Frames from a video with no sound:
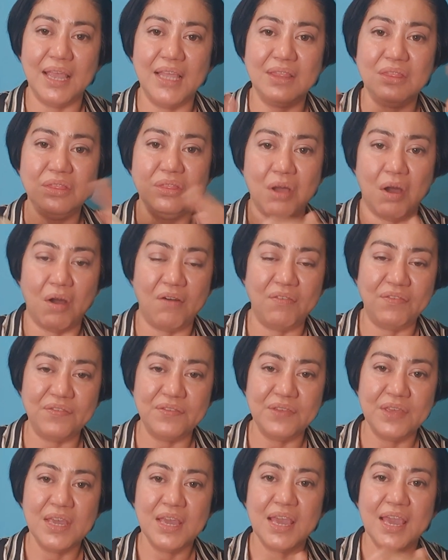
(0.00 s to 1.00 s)
and doff
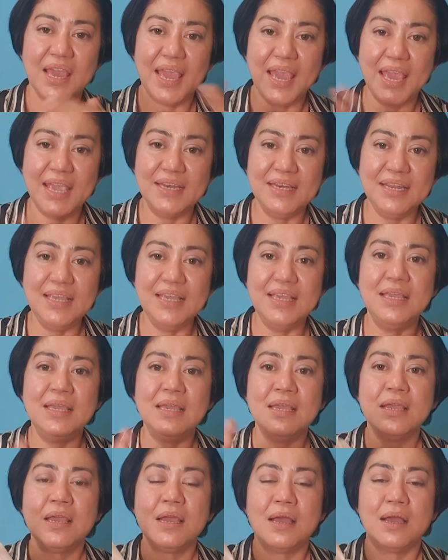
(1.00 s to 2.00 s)
any
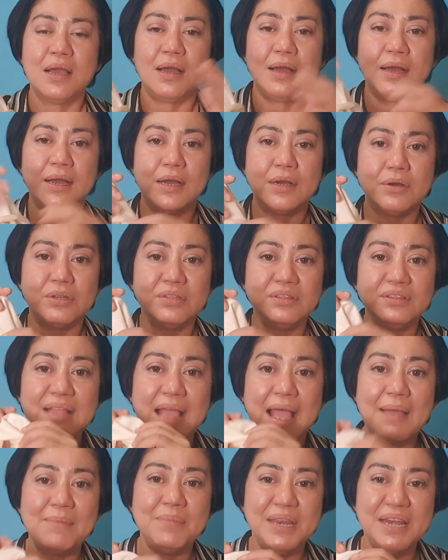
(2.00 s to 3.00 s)

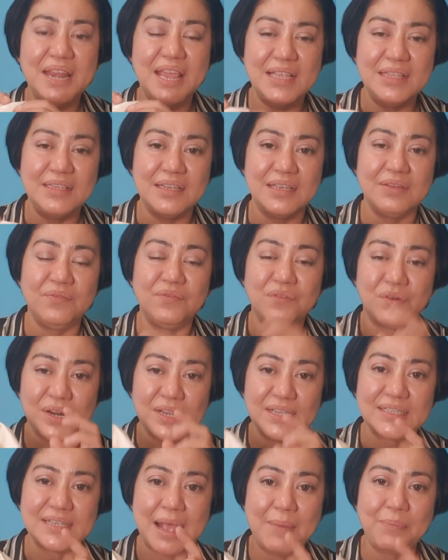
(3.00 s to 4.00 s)
contaminated, for
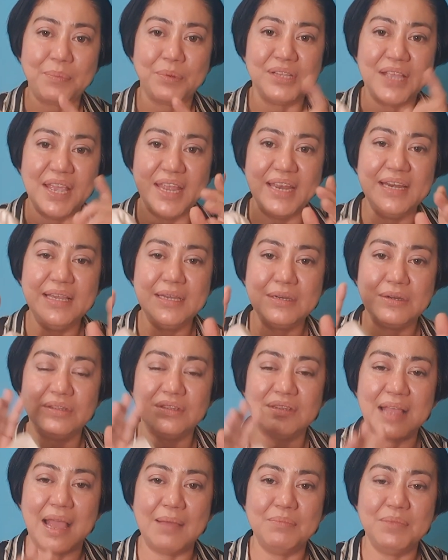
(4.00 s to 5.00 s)
example, any
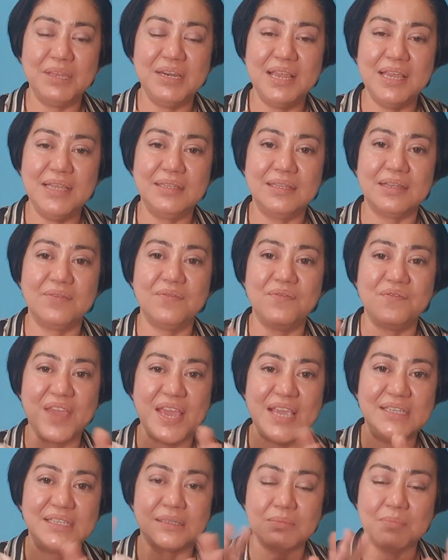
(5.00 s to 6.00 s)
contaminated
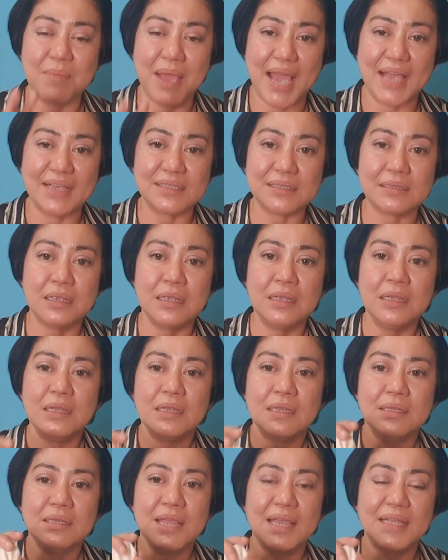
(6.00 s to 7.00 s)
face mask
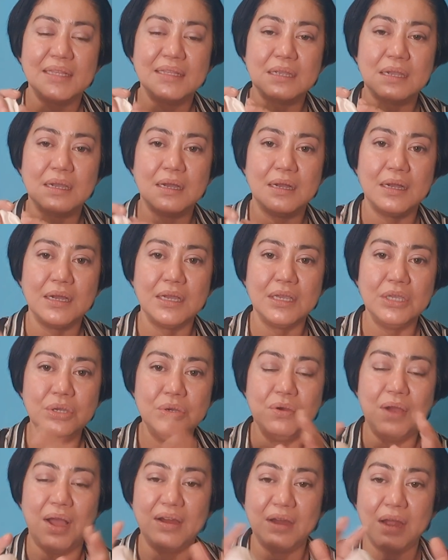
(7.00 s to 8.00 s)
that
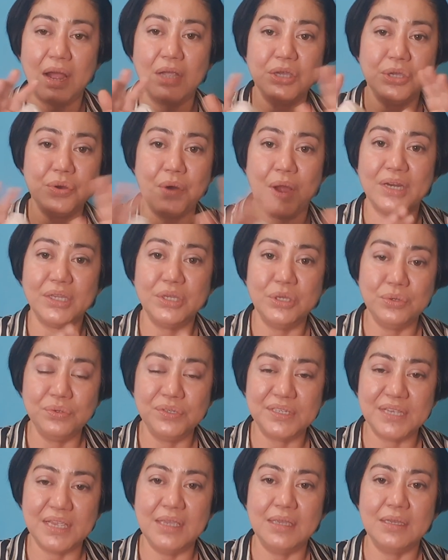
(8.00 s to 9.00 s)
you are
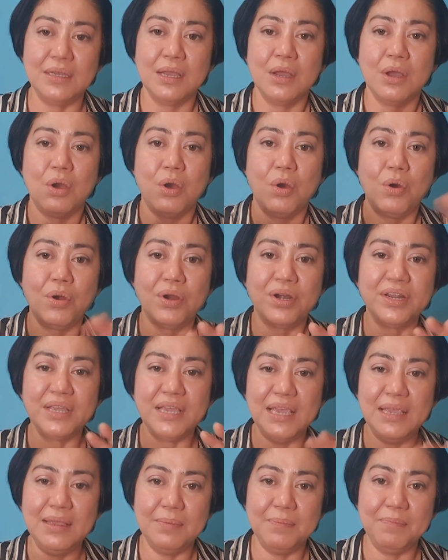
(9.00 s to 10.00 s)
using, or
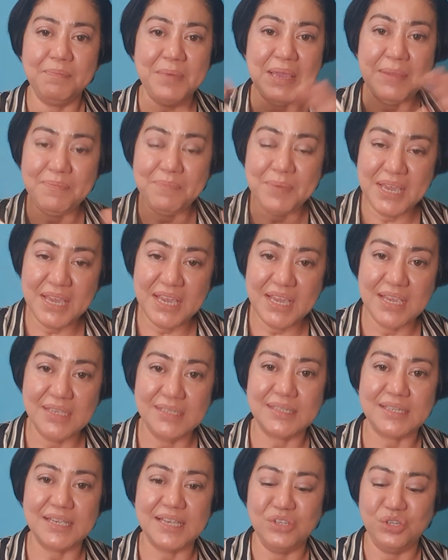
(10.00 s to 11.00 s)

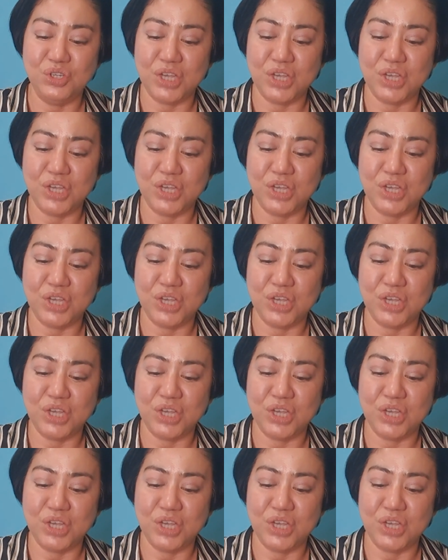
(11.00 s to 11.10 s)
PPEs in